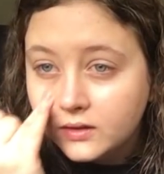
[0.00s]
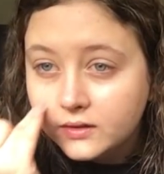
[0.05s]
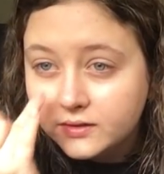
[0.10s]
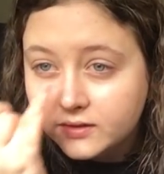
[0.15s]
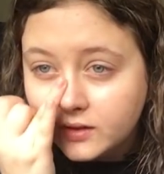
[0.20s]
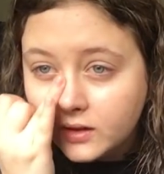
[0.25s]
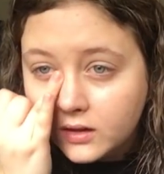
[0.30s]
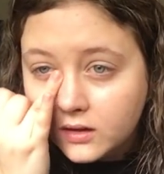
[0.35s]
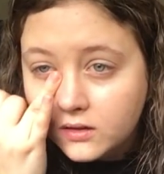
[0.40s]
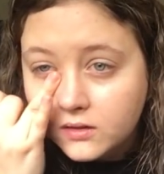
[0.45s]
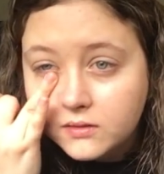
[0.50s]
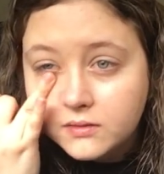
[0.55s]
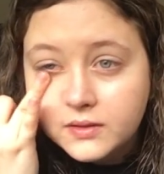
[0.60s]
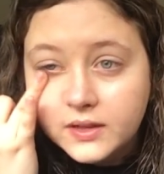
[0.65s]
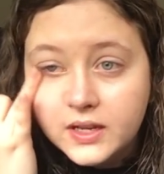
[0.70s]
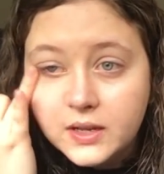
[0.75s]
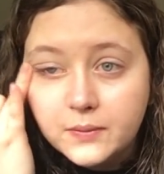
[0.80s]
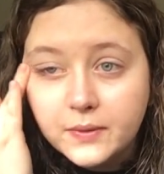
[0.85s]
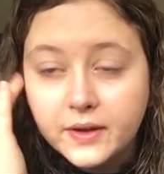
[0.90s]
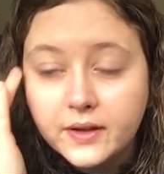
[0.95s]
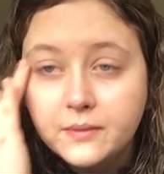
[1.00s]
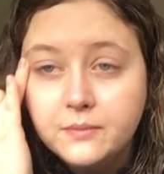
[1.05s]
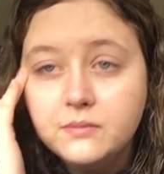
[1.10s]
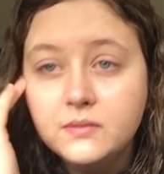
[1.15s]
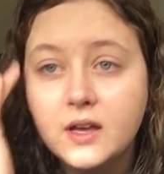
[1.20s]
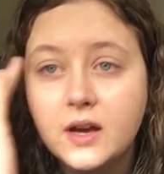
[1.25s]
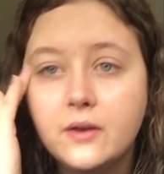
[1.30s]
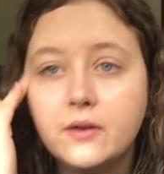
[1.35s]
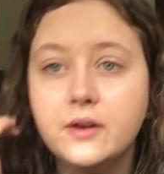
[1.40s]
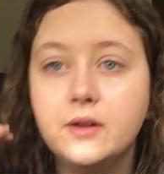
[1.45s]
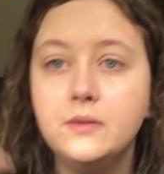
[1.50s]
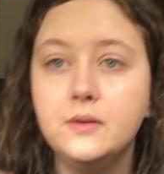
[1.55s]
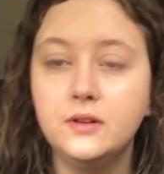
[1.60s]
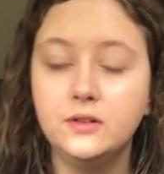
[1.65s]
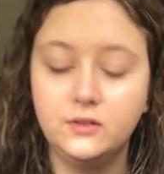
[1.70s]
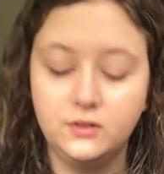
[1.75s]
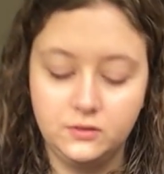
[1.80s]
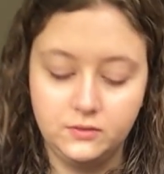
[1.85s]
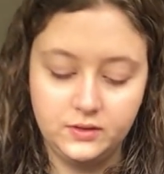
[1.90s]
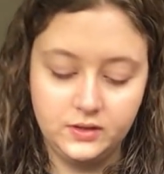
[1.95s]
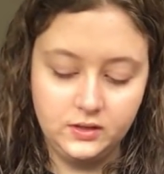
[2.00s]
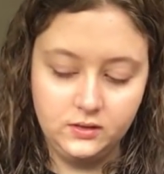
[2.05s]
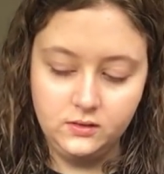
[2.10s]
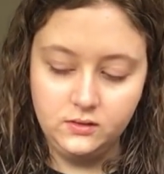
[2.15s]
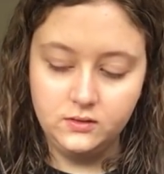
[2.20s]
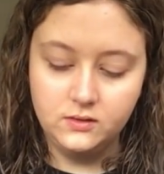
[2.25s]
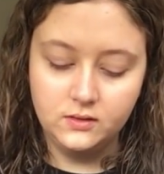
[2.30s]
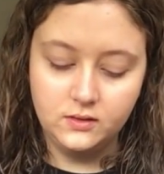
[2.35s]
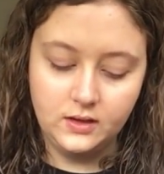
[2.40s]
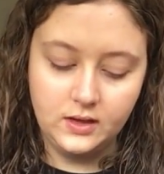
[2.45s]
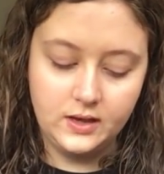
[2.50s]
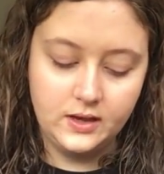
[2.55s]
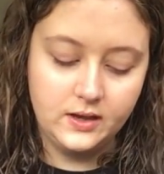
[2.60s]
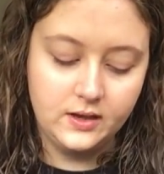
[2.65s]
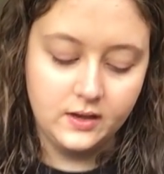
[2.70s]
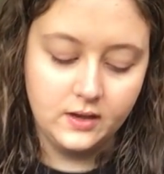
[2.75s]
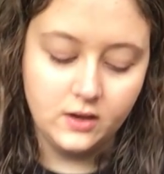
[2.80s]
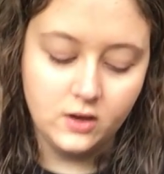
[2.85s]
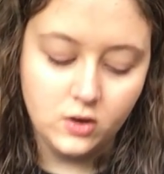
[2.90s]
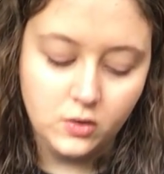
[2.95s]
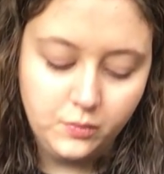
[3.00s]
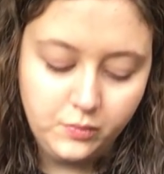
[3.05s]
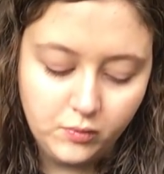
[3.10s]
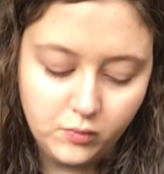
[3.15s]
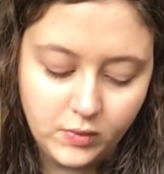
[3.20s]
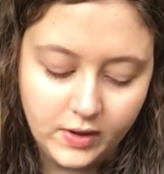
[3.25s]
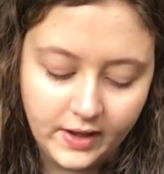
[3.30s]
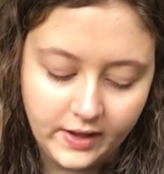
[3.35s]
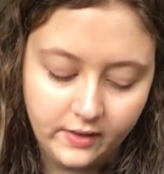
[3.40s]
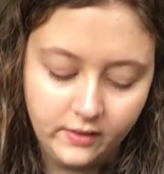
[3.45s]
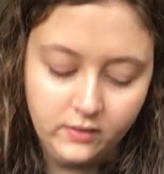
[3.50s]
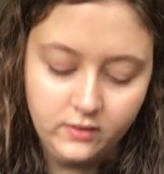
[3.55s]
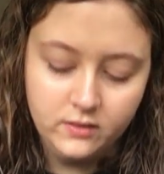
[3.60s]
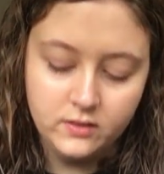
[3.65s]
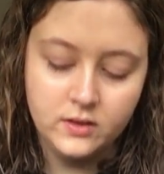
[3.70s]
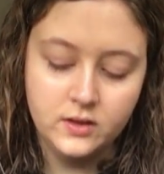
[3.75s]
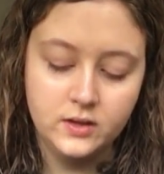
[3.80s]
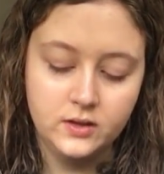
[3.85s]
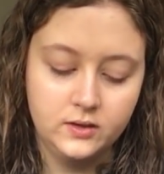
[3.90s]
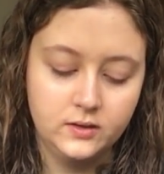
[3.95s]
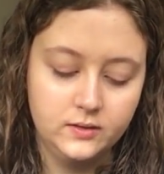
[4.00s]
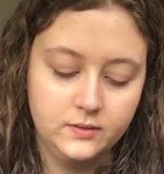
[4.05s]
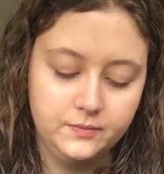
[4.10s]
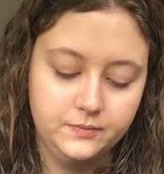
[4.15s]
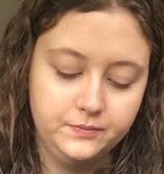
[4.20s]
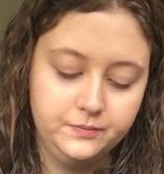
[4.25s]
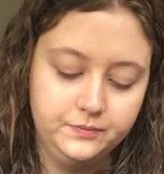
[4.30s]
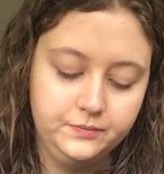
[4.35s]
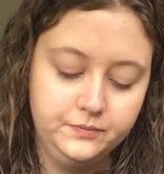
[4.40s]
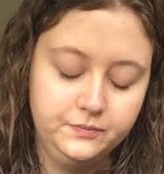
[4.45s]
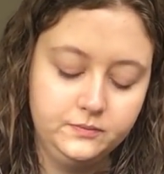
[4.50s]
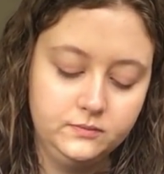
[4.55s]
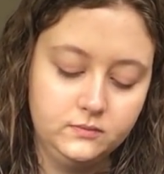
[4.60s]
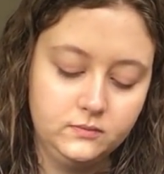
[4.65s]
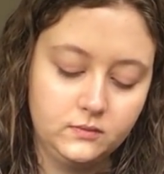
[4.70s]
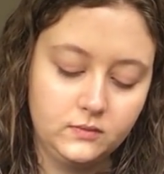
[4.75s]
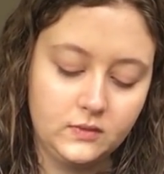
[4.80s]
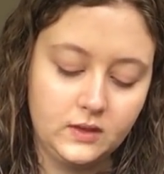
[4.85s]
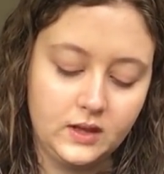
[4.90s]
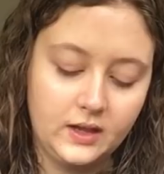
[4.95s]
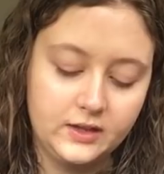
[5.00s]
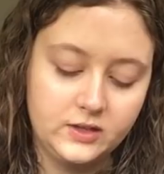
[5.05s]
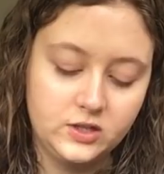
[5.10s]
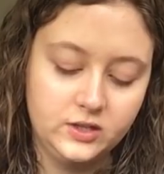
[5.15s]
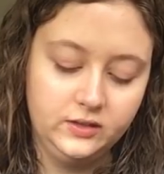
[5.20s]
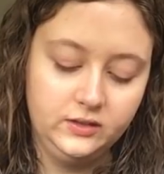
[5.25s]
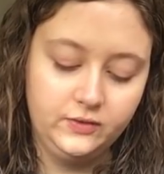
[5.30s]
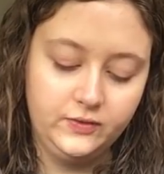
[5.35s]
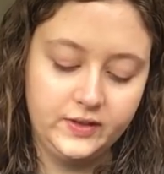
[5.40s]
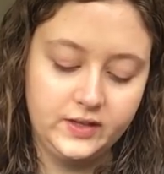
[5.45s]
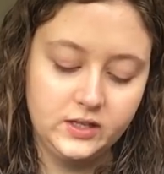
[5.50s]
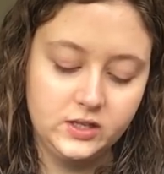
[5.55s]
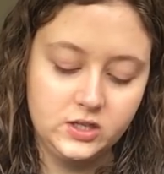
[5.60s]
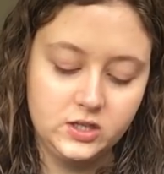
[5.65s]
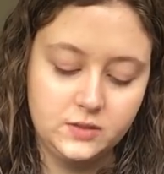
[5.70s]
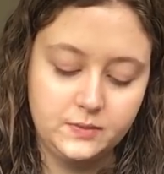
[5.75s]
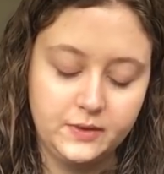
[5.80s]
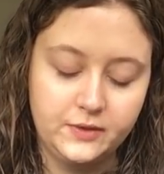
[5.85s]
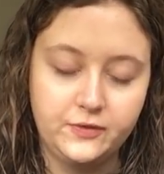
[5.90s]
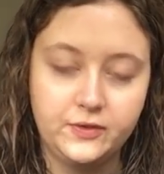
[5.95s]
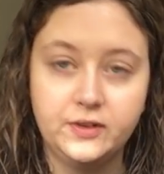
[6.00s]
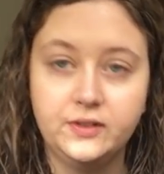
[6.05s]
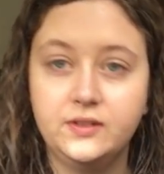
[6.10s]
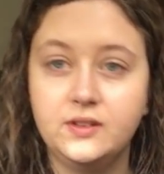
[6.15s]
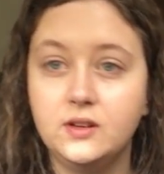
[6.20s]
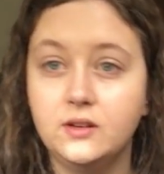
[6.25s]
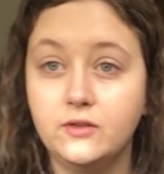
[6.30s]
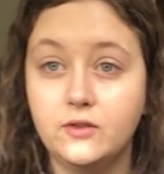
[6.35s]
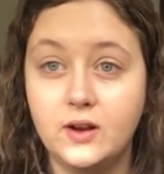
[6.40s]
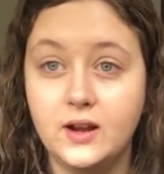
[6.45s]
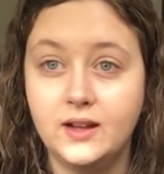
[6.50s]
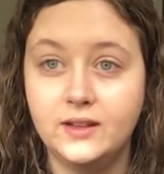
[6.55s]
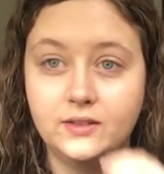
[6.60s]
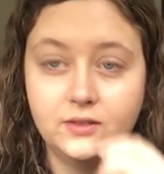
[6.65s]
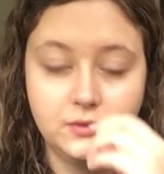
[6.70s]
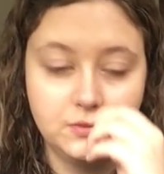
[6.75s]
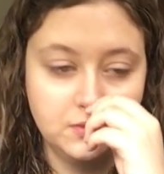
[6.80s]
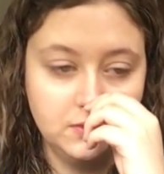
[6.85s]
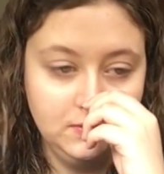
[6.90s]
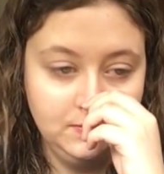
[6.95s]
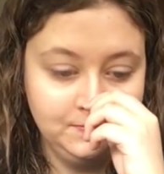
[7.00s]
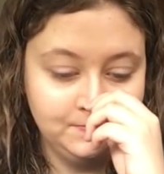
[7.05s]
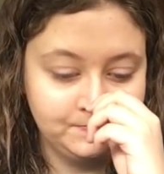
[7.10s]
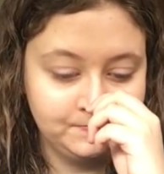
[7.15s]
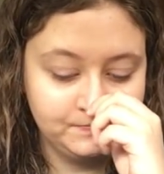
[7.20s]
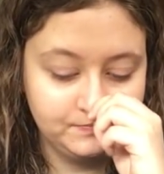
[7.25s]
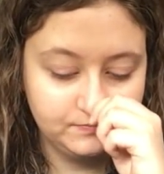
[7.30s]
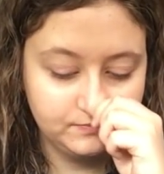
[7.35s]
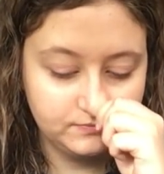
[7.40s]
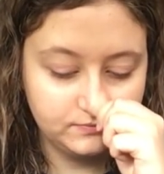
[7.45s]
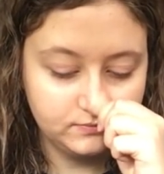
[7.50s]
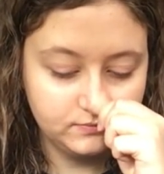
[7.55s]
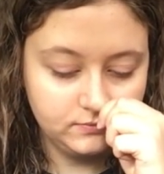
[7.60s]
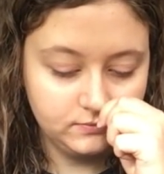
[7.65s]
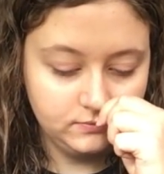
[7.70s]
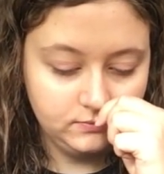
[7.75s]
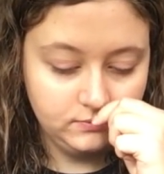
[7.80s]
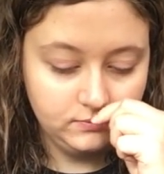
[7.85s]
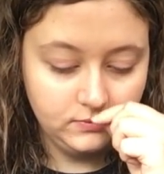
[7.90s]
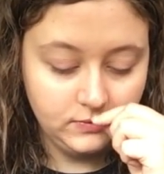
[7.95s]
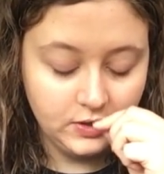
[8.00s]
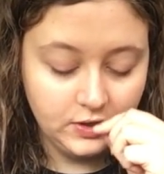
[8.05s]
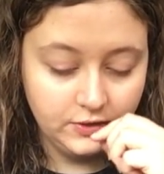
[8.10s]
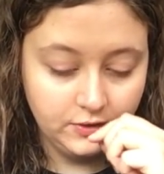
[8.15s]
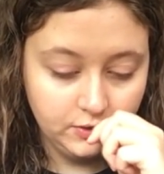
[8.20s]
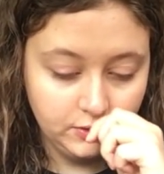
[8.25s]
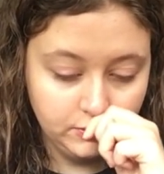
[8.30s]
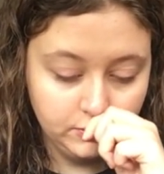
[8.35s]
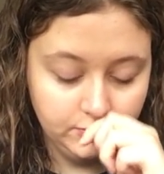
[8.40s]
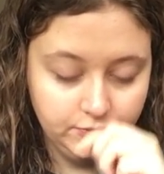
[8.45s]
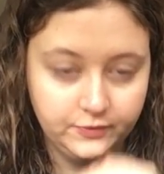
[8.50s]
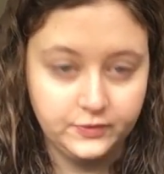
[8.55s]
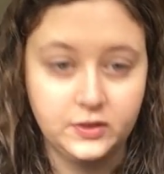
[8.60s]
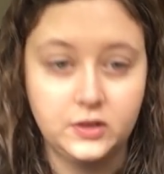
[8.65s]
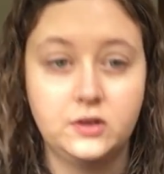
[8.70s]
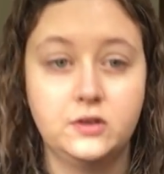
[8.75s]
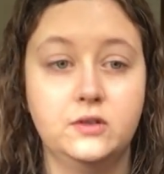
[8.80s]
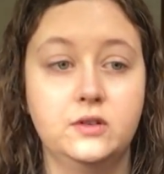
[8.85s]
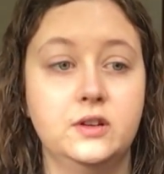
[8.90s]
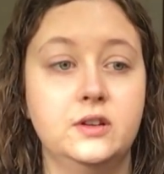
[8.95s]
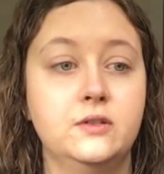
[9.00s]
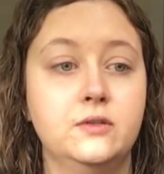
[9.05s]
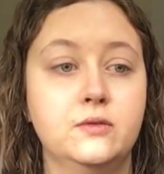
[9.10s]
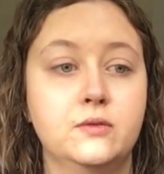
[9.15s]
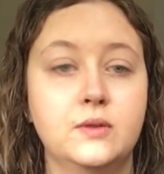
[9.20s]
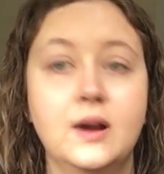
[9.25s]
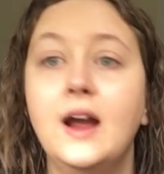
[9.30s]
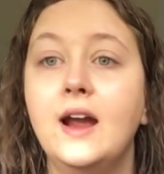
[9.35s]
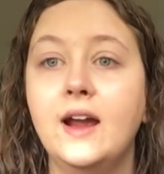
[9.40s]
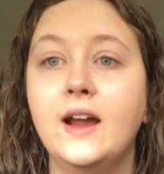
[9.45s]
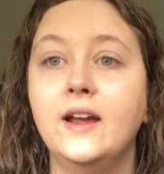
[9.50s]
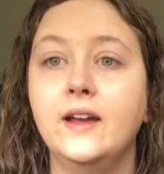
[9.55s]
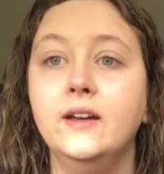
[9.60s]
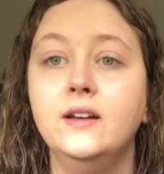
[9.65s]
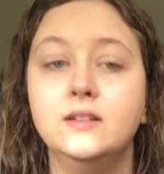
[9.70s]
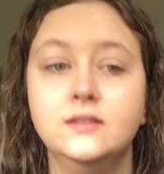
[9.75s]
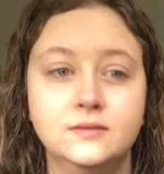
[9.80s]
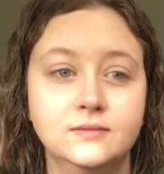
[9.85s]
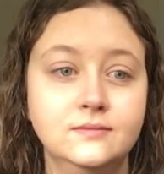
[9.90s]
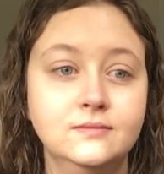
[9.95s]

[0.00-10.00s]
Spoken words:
So anyway, how are you all doing? I hope well. I just finished my first year of grad school. Who frickin' Ray?